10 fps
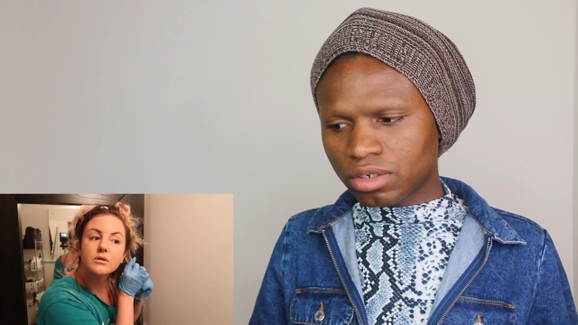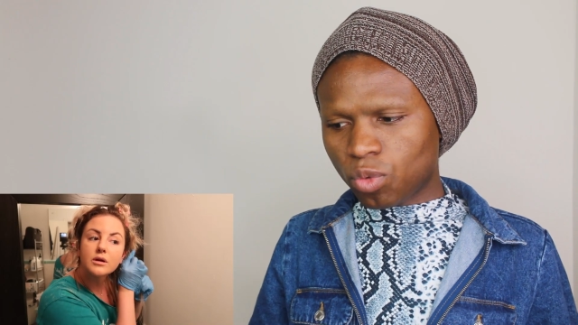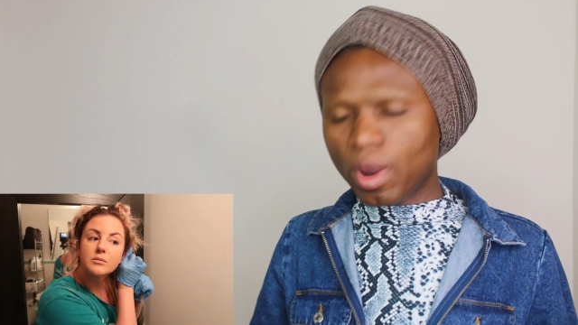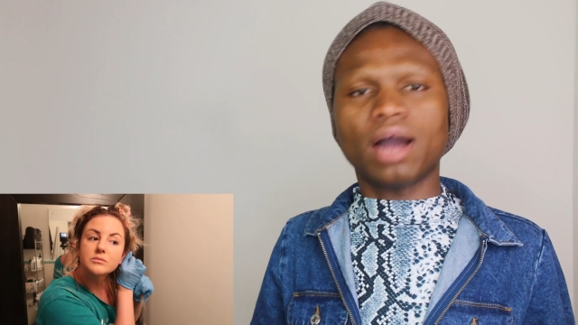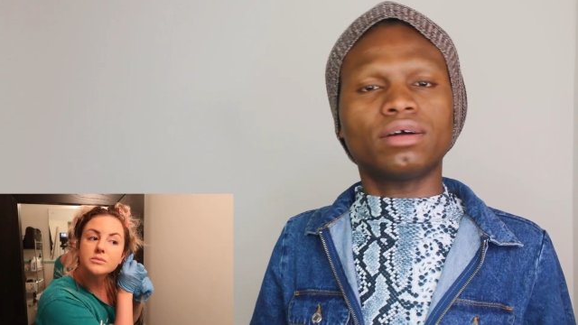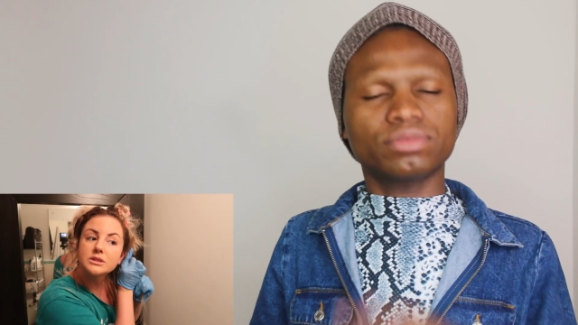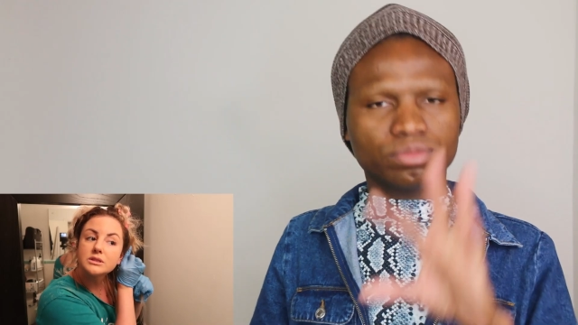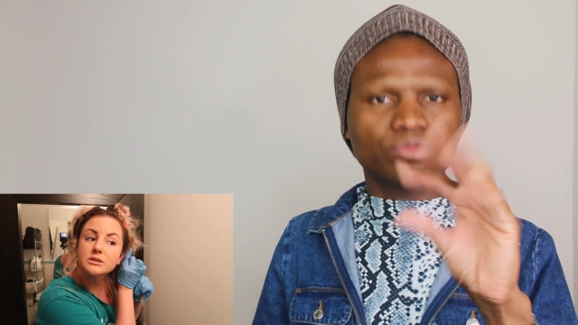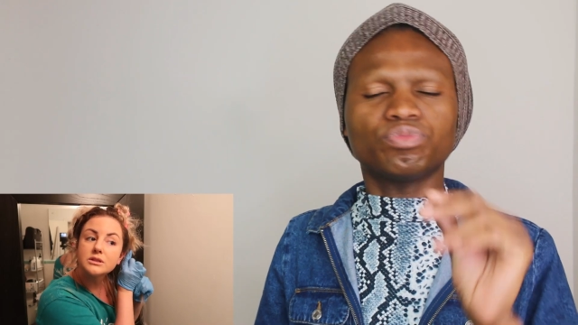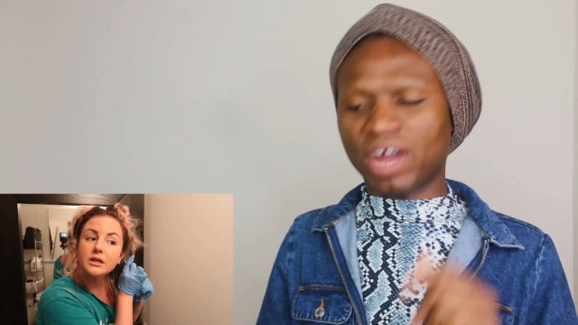Speaker 1: Well,
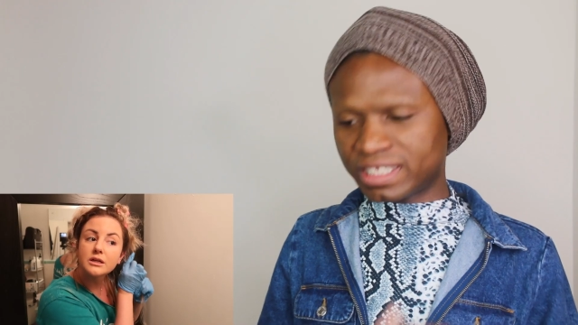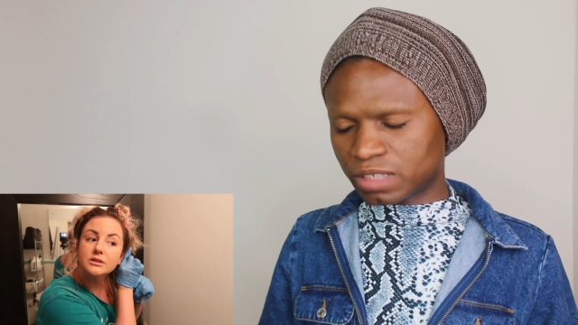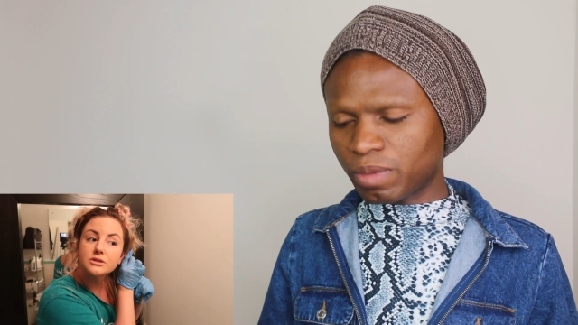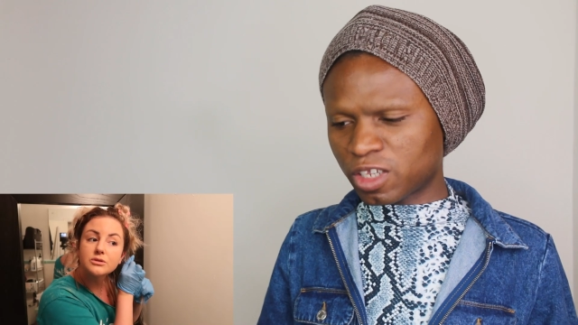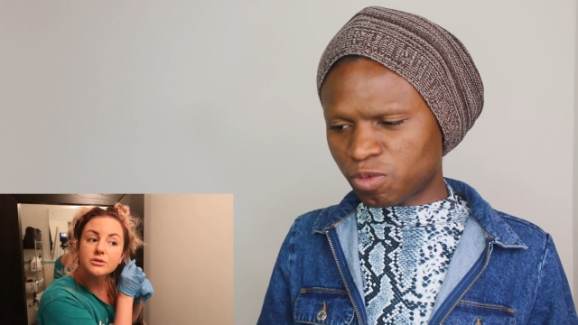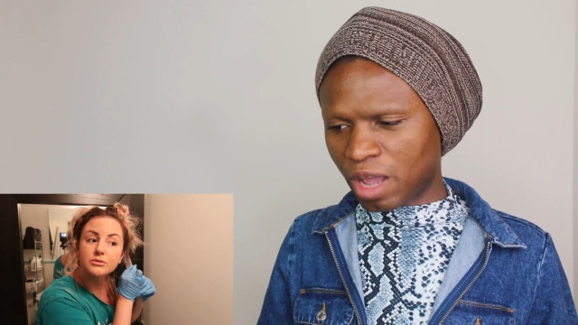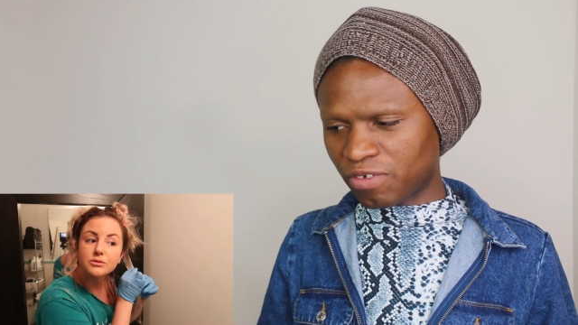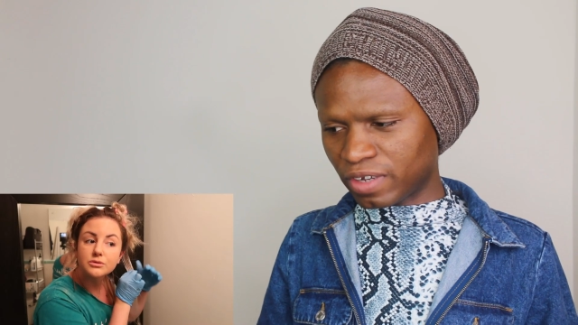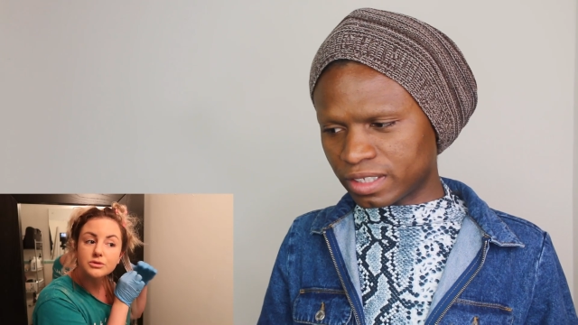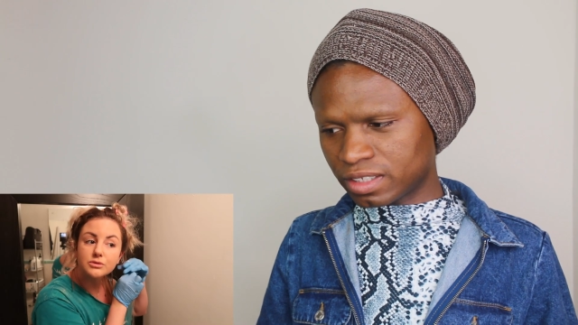Still practice makes
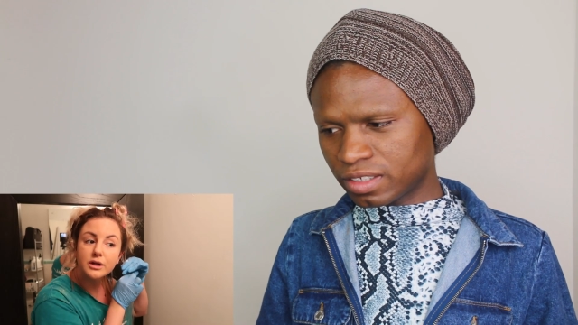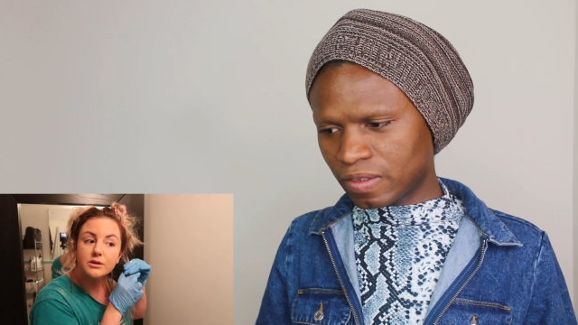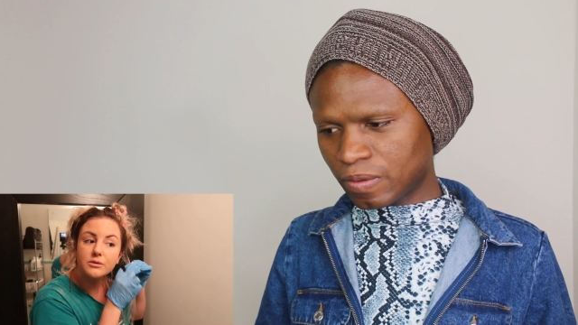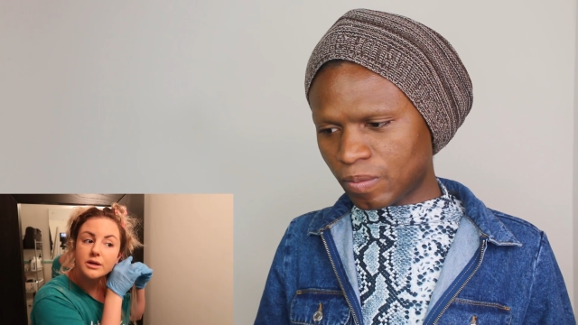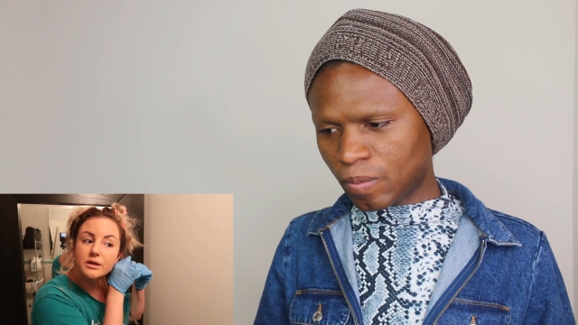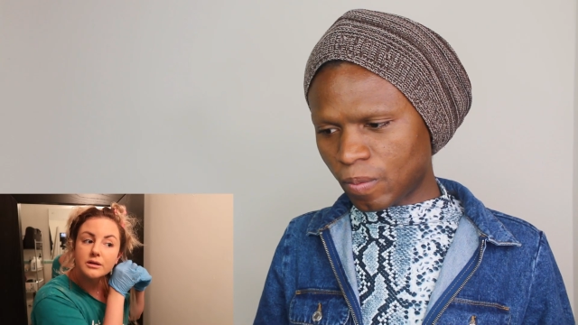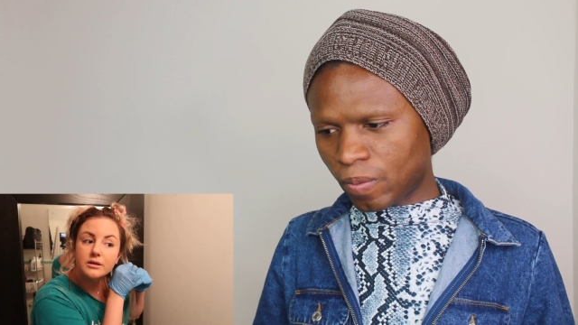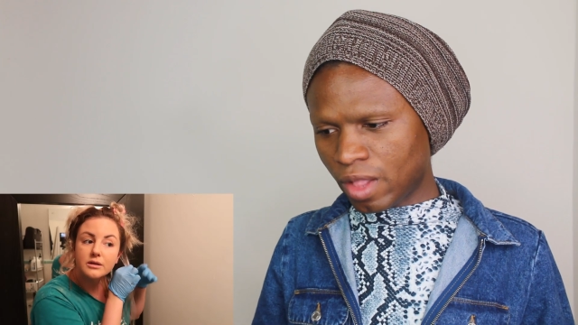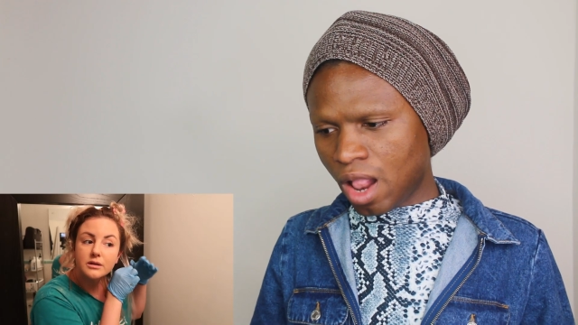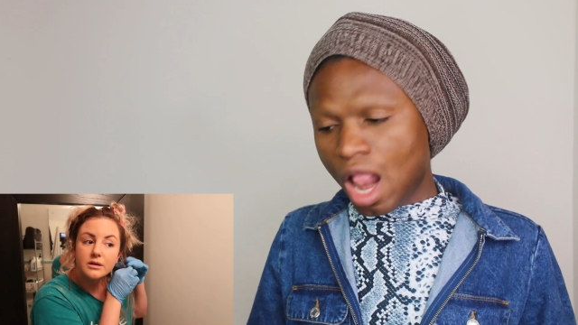perfect. Right
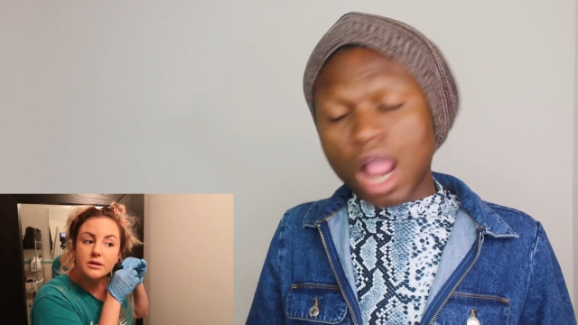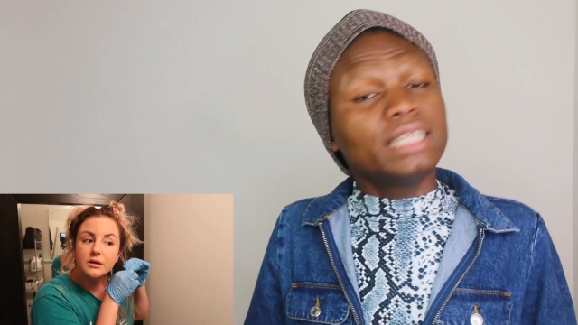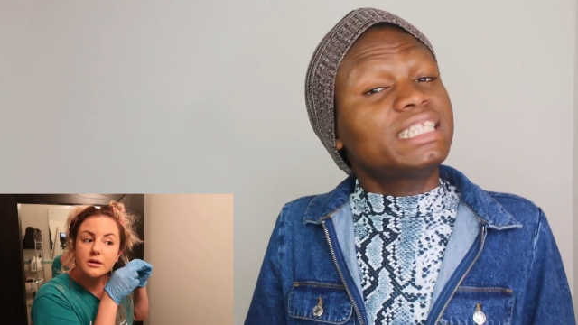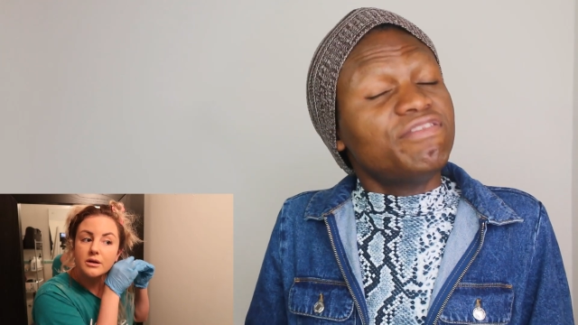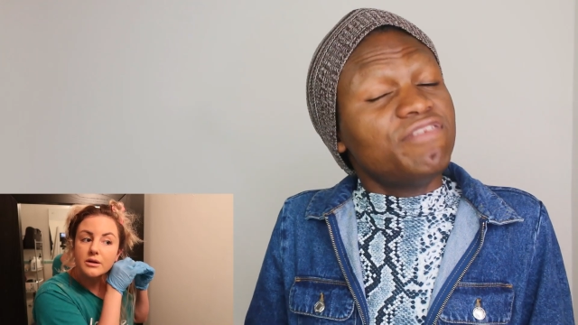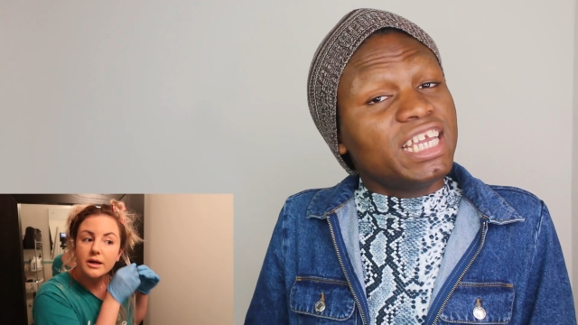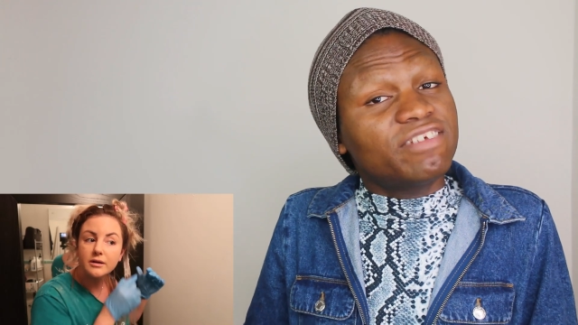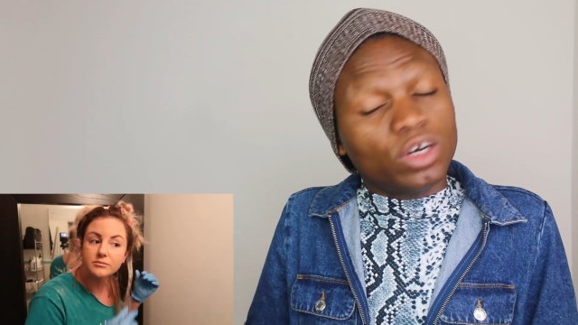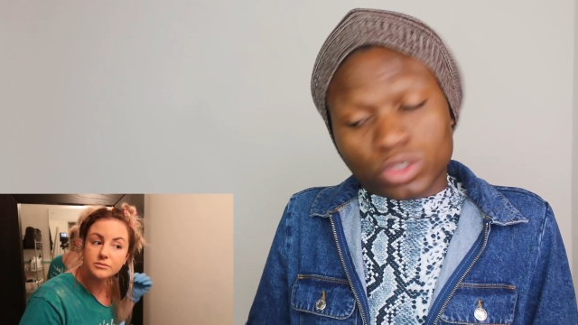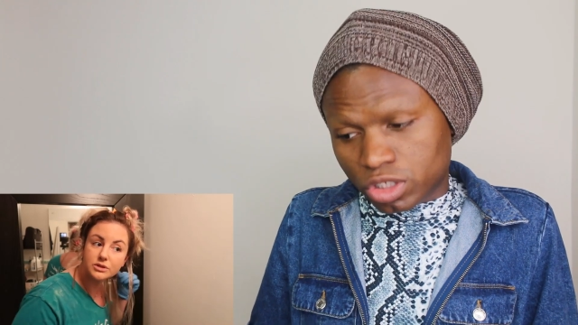away. The
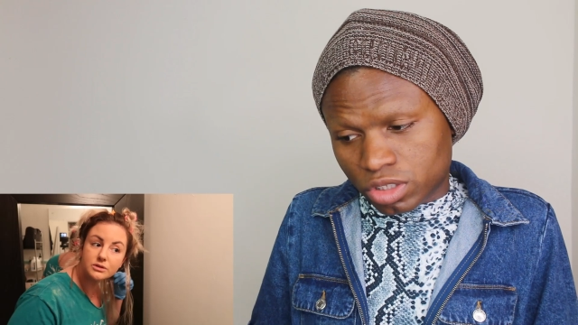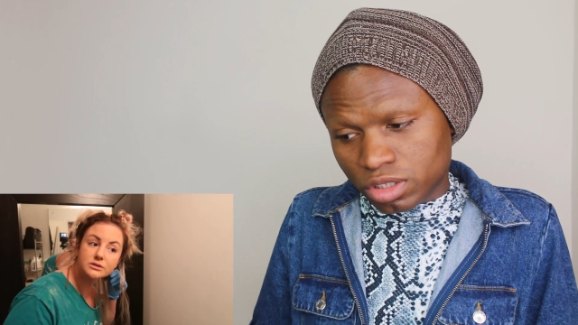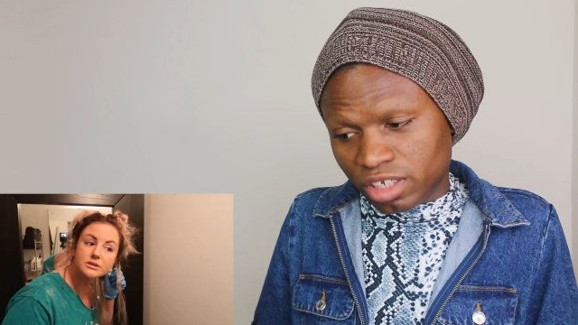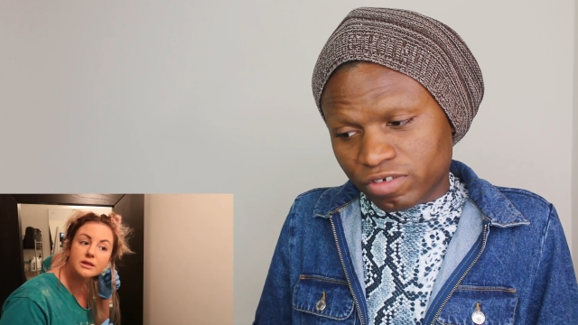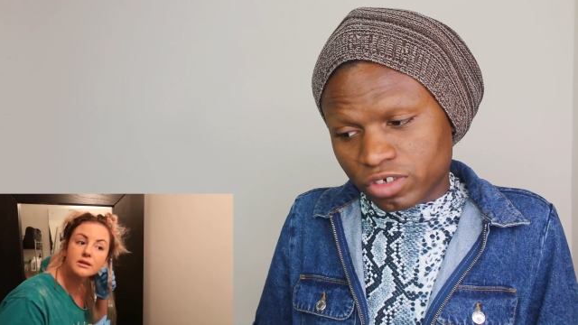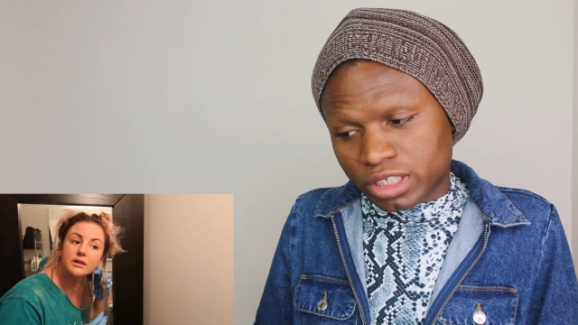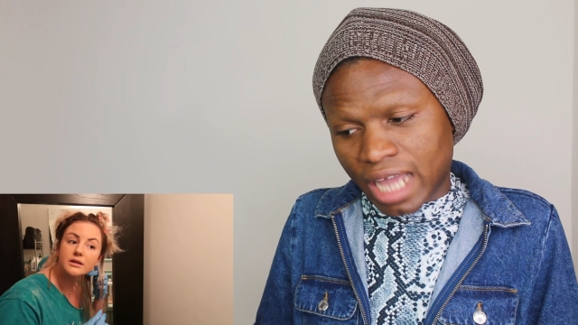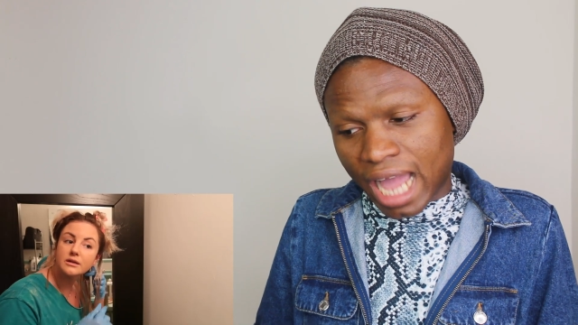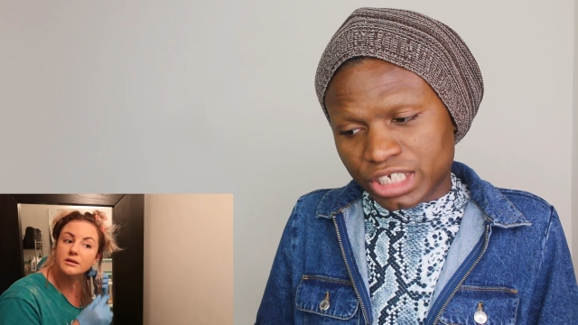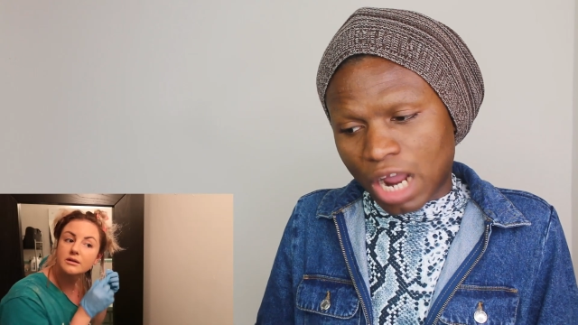regrowths, the
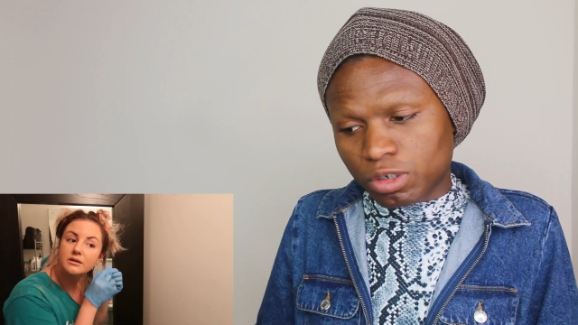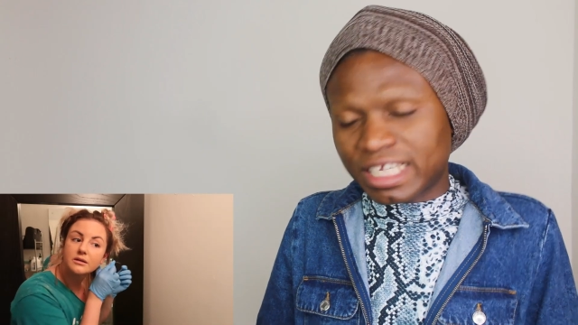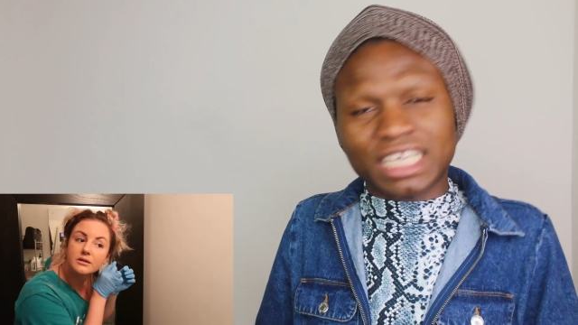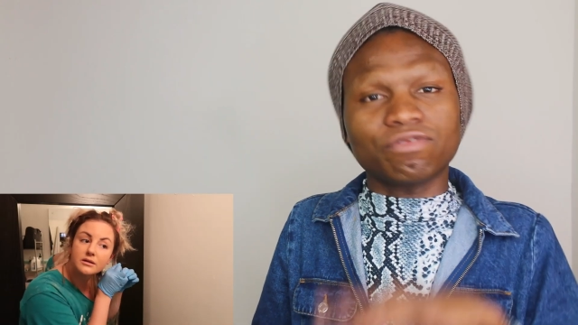routage, I will take